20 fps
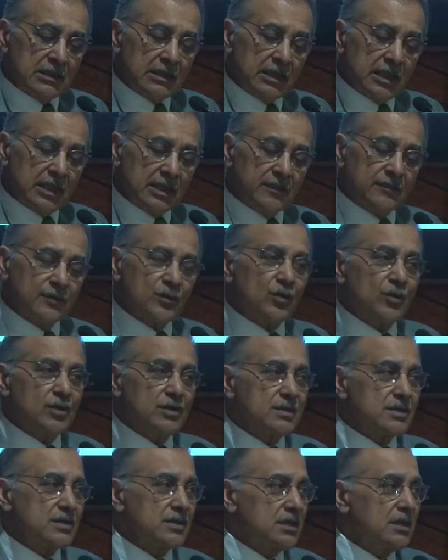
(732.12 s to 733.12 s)
and of
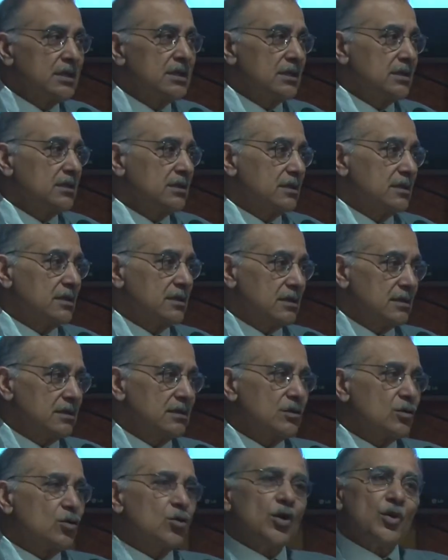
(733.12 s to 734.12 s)
course, the
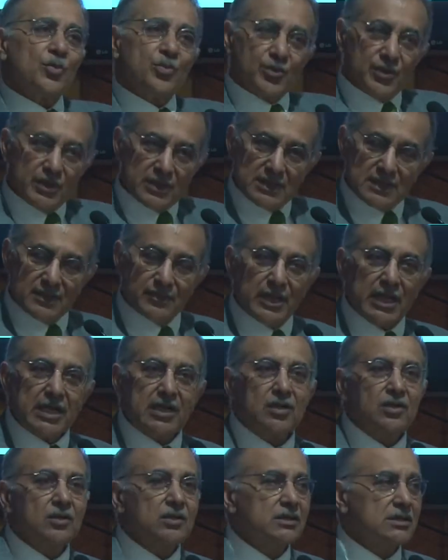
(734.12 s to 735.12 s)
corporates, the
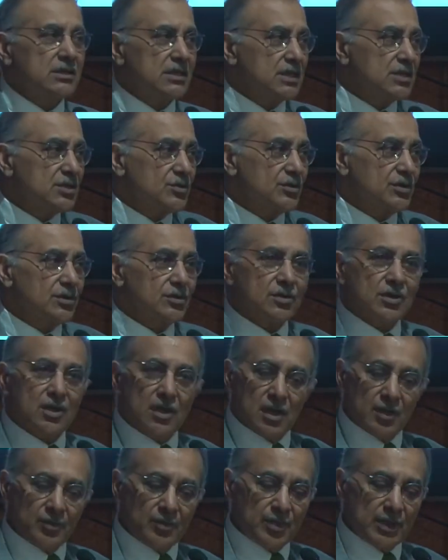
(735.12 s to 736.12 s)
medical industrial
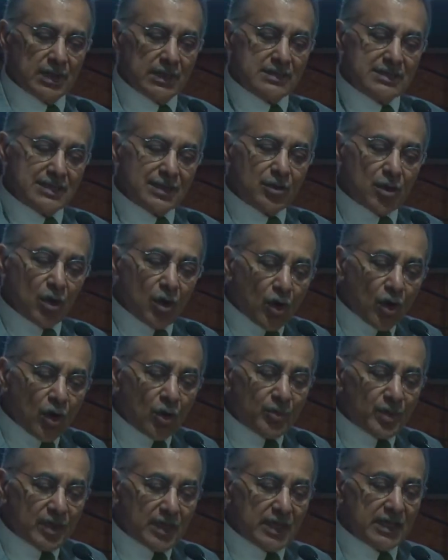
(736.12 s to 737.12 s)
complex. They're all
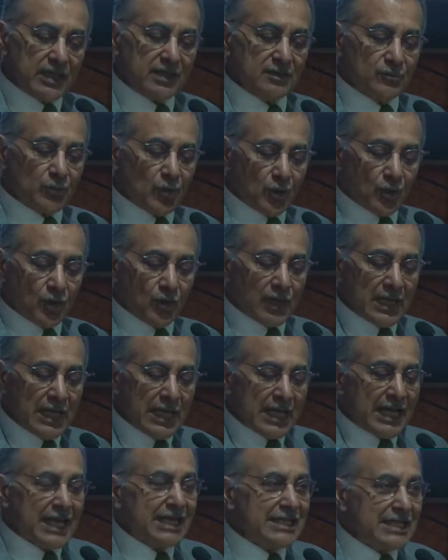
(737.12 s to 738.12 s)
playing a role.
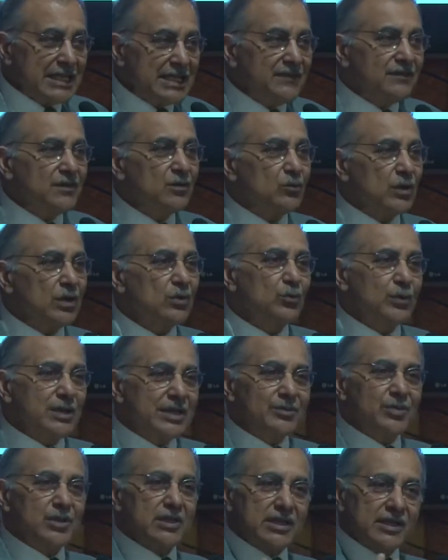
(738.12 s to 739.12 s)
And even when
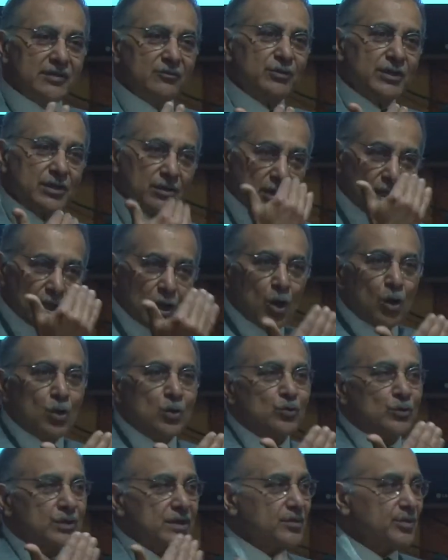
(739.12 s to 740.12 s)
we believe we're
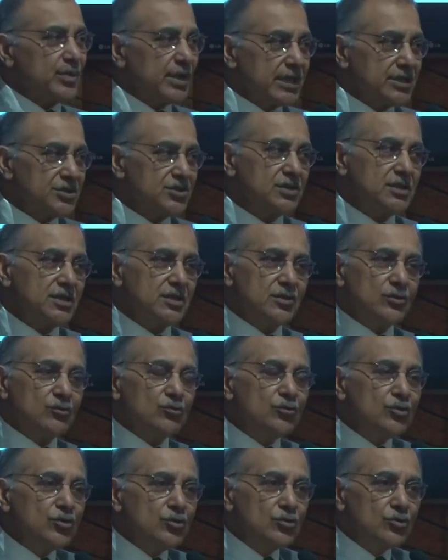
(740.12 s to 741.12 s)
alone with the patient in the
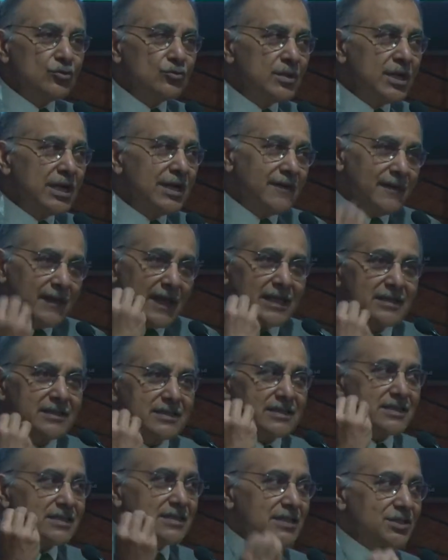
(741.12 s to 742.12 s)
room, that
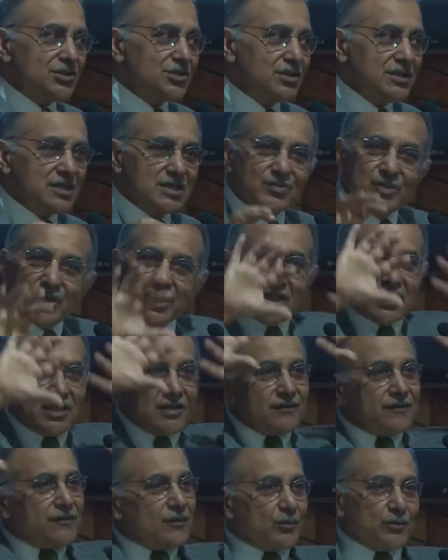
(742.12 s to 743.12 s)
decision is being
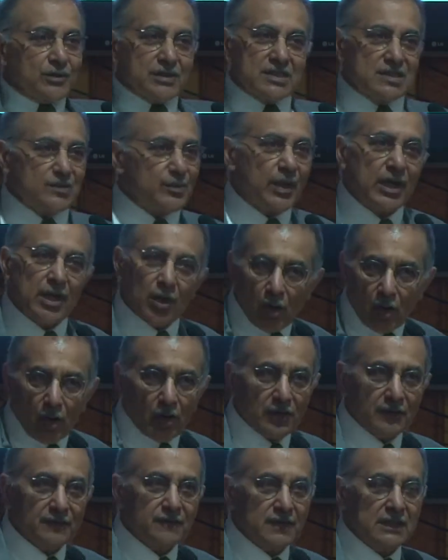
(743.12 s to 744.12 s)
influenced by
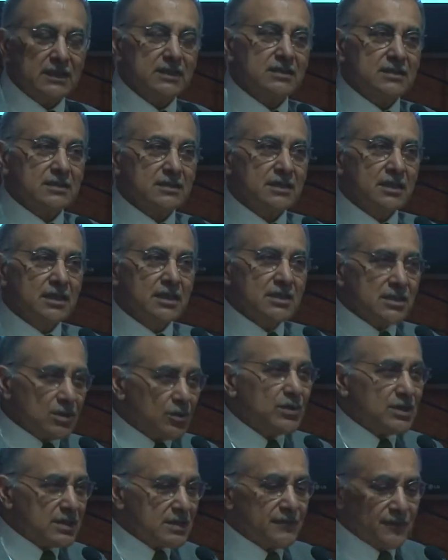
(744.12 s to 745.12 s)
all of this.
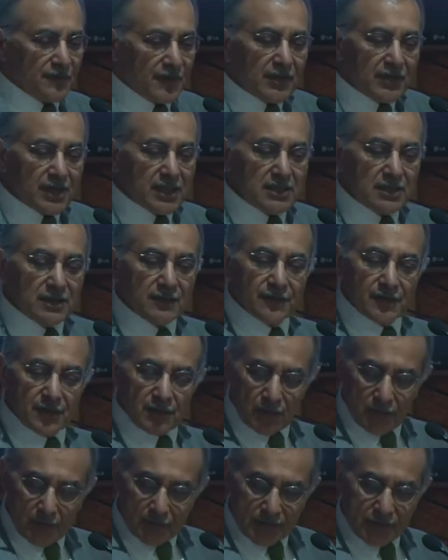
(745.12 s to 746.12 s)
So it's a very
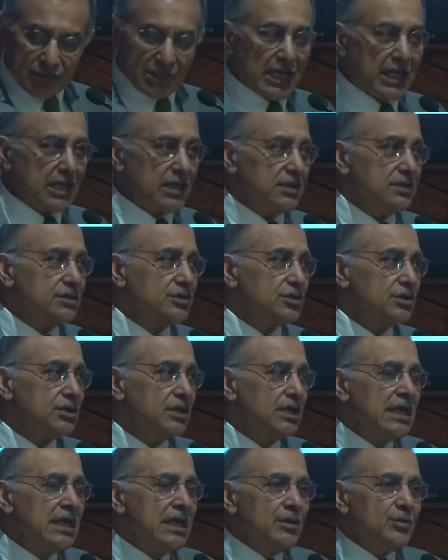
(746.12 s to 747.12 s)
difficult challenge.
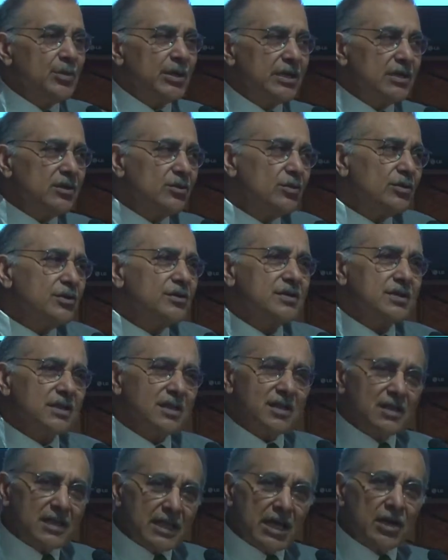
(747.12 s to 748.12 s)
But in order to
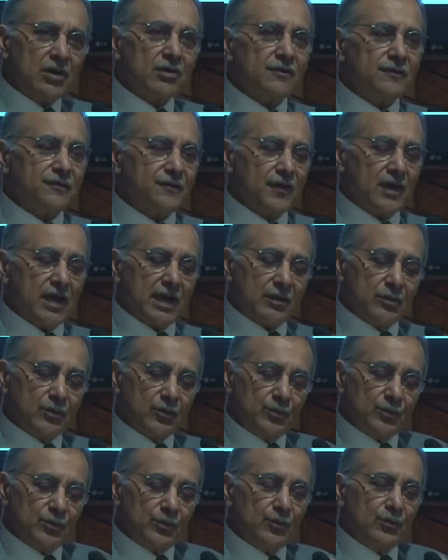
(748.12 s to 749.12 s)
clarify,
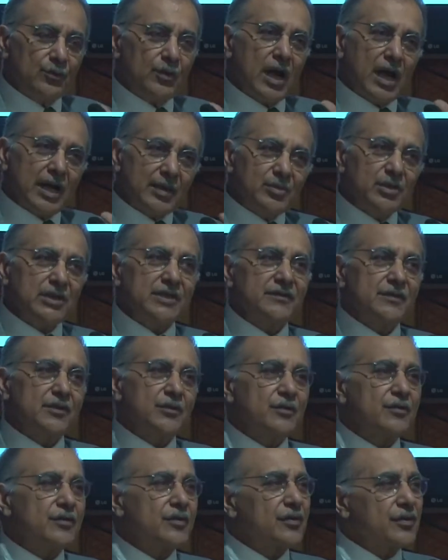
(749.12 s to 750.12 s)
I believe there
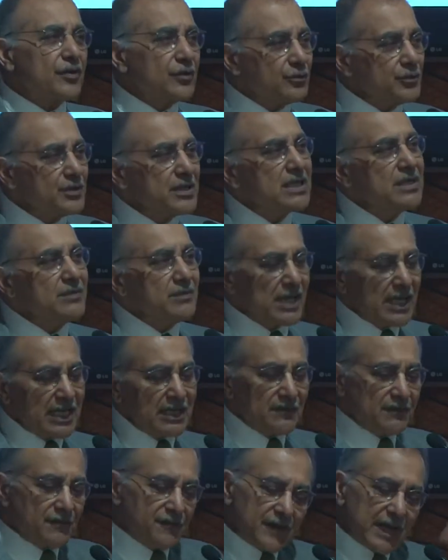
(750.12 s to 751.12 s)
are three
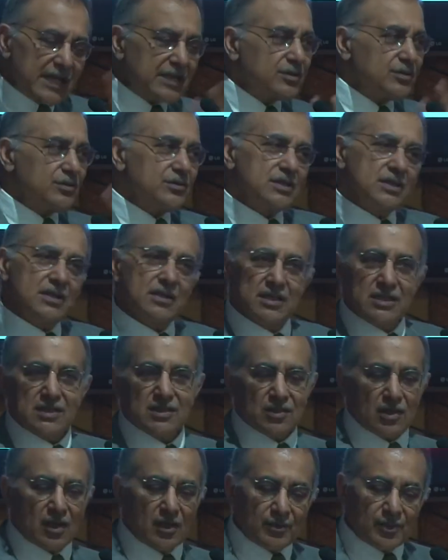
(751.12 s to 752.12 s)
main vectors in this
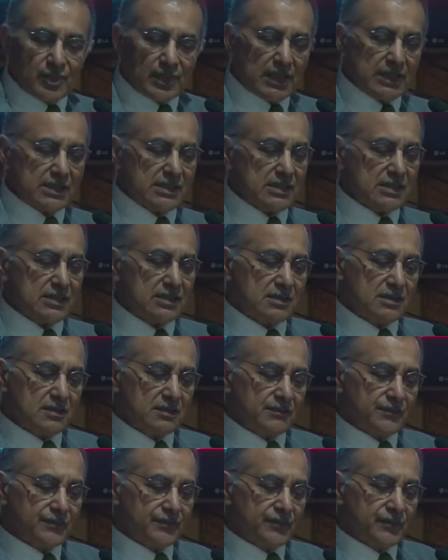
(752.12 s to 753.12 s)
complex
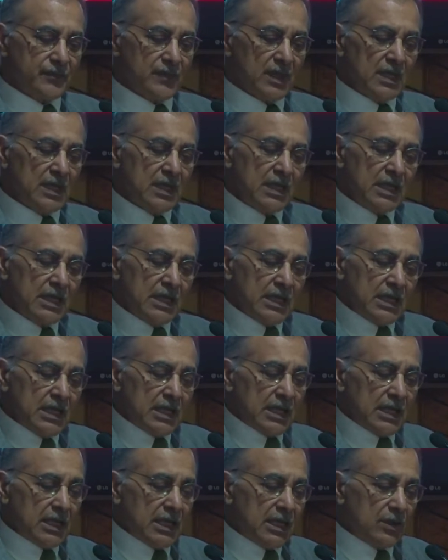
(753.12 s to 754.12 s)
system.
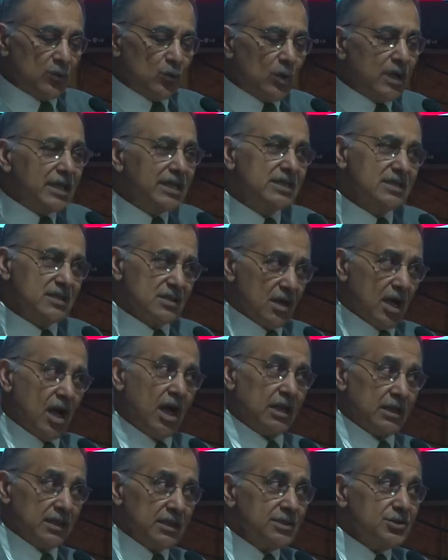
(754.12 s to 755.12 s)
And one is
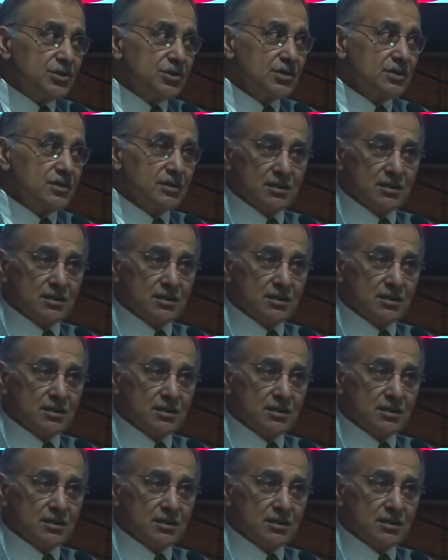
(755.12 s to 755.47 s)
knowledge.